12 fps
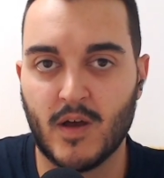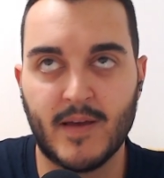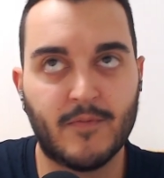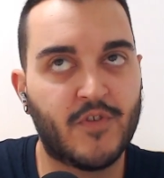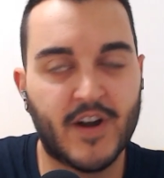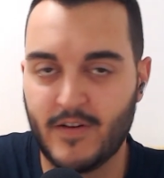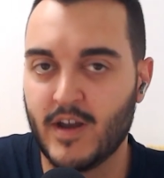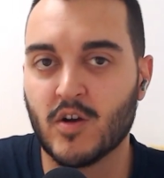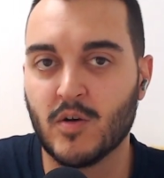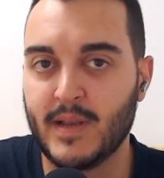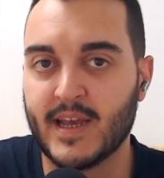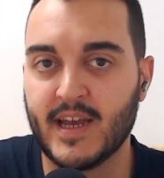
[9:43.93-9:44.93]
very
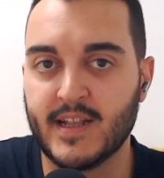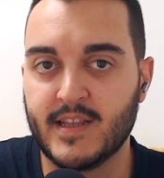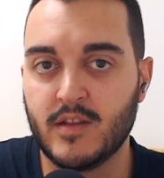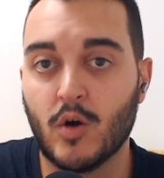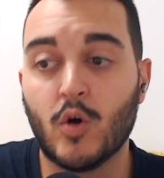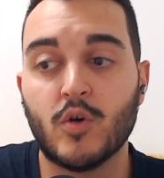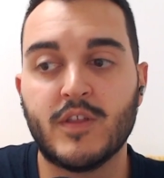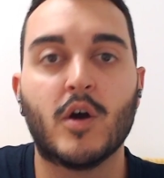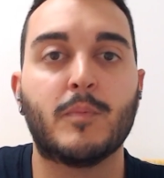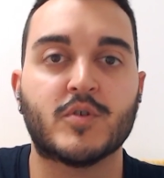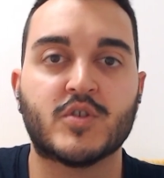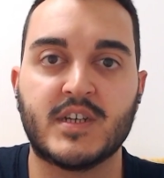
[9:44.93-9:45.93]
complicated. Or the
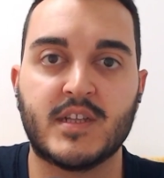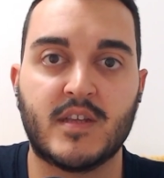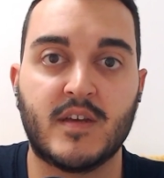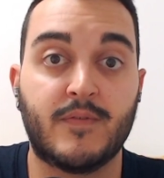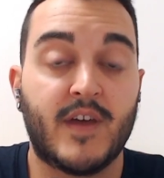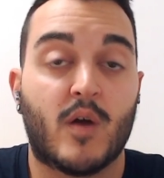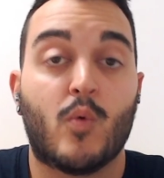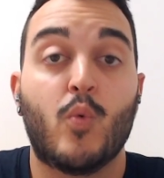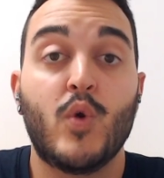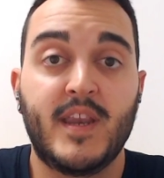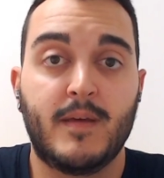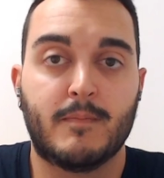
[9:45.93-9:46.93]
opposite, if they are
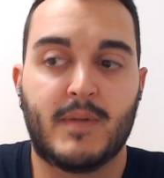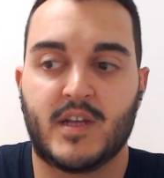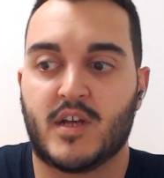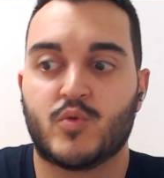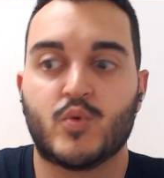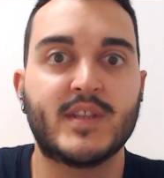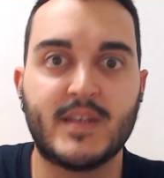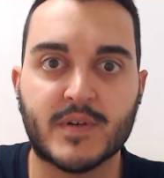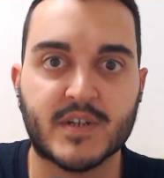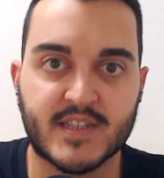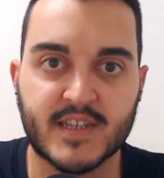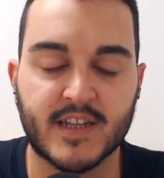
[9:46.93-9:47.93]
winning by that
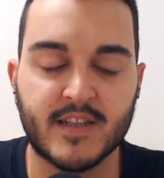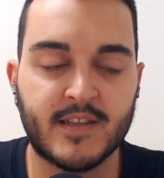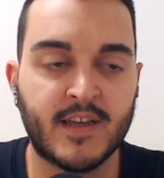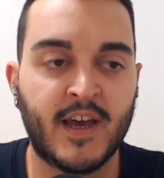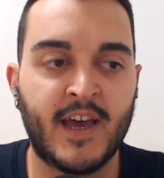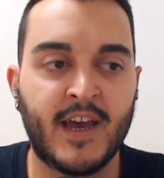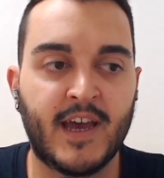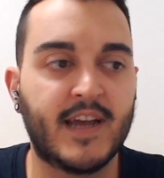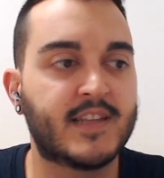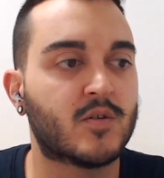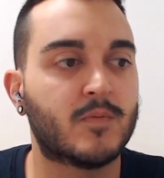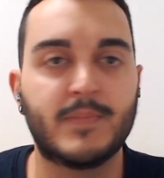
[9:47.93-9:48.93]
20%,
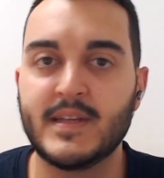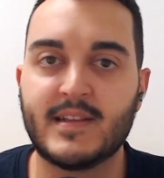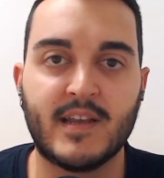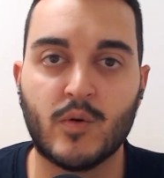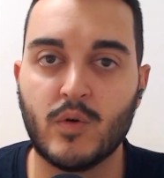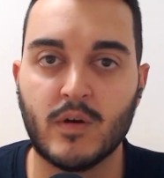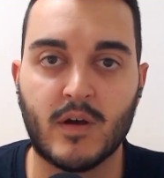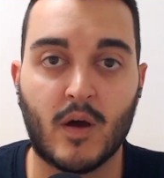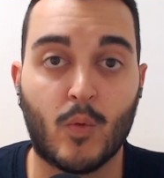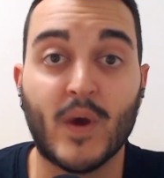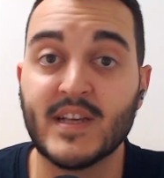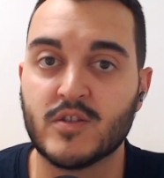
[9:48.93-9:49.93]
it's completely a
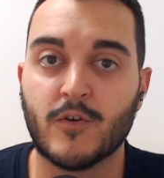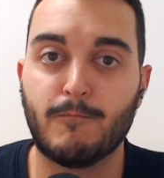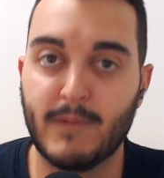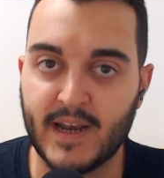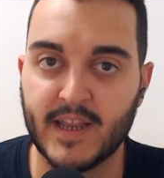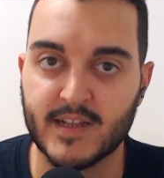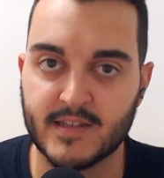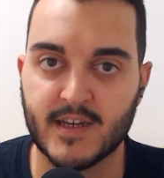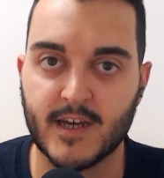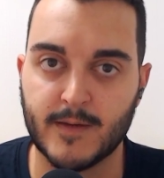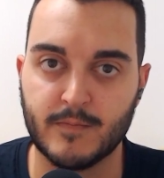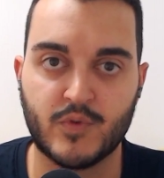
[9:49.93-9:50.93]
waste of money and
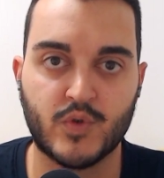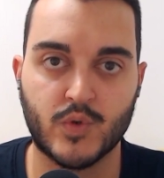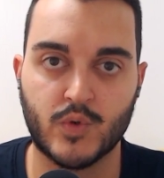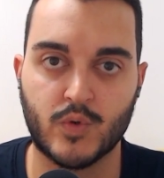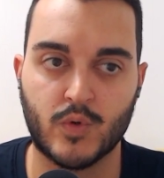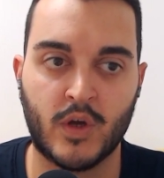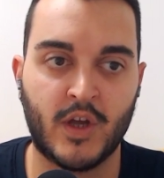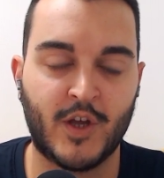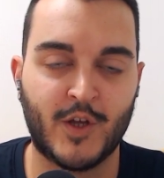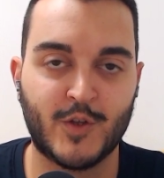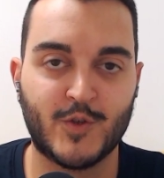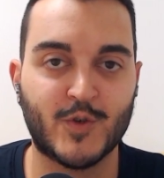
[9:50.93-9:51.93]
time to
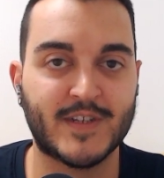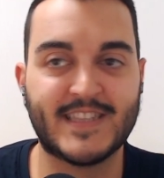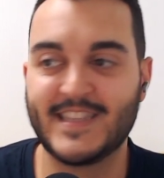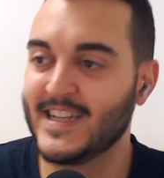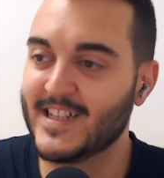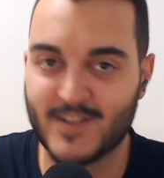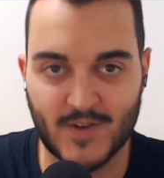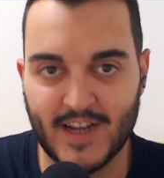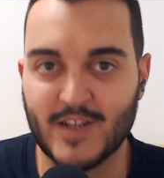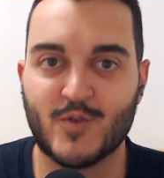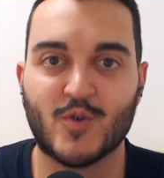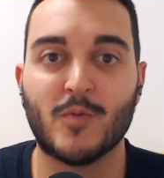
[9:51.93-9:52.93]
still
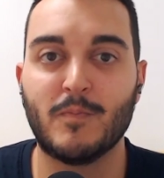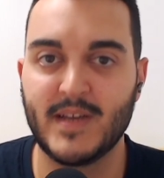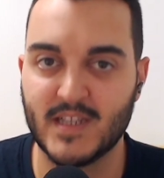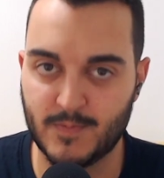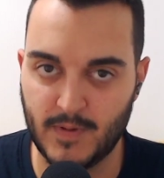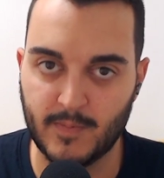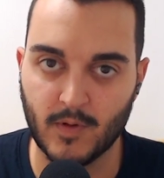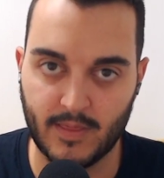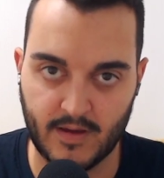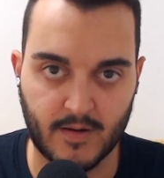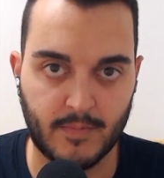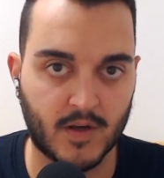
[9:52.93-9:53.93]
trying to convince people
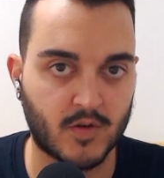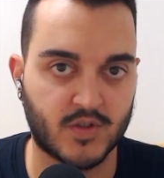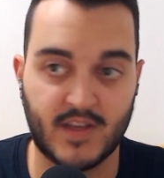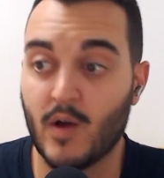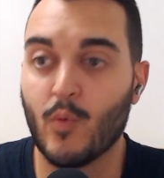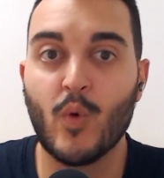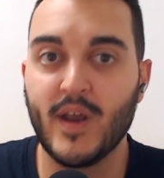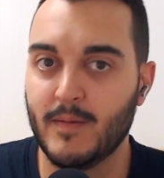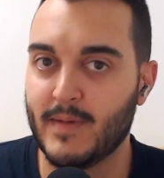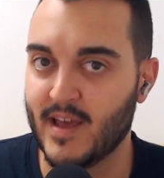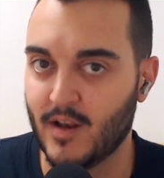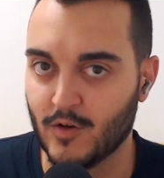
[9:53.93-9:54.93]
there, because they are winning
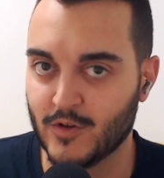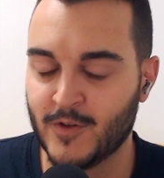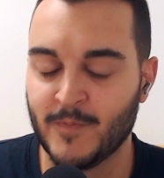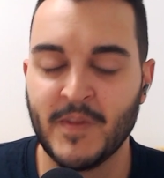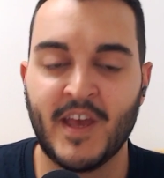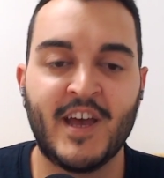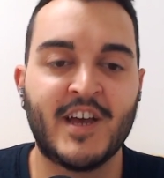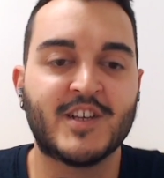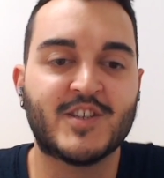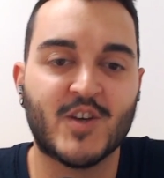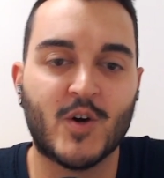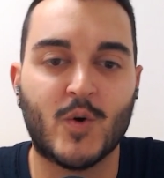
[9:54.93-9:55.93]
by a lot.
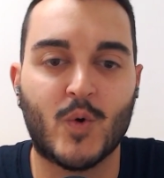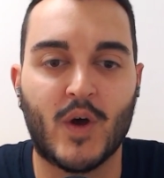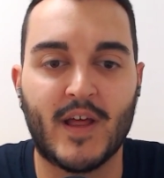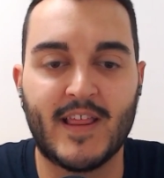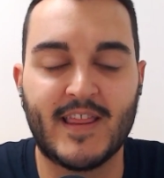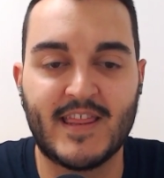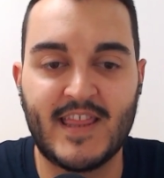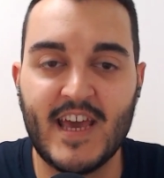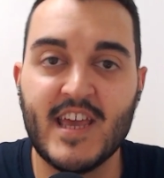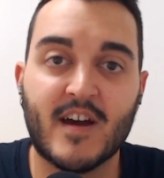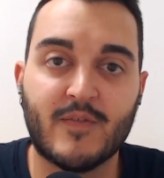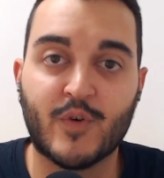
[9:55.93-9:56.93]
So
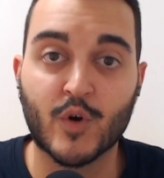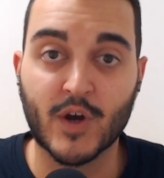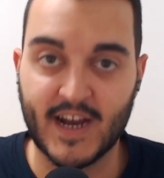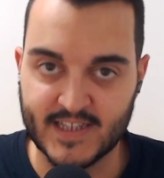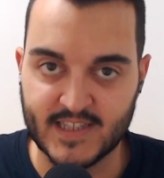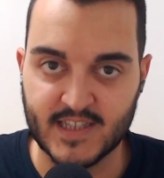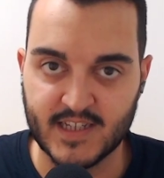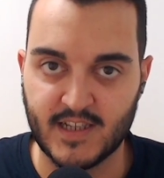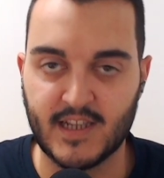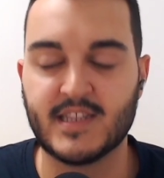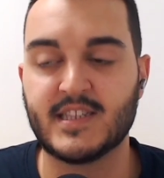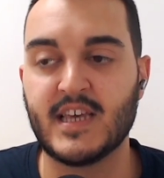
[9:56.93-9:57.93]
they are forecasting,
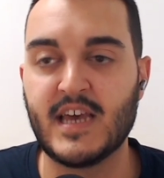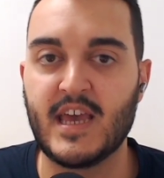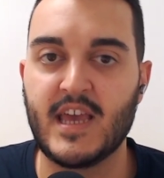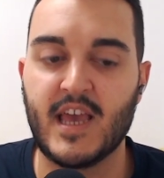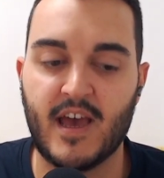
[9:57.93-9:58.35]
let's say,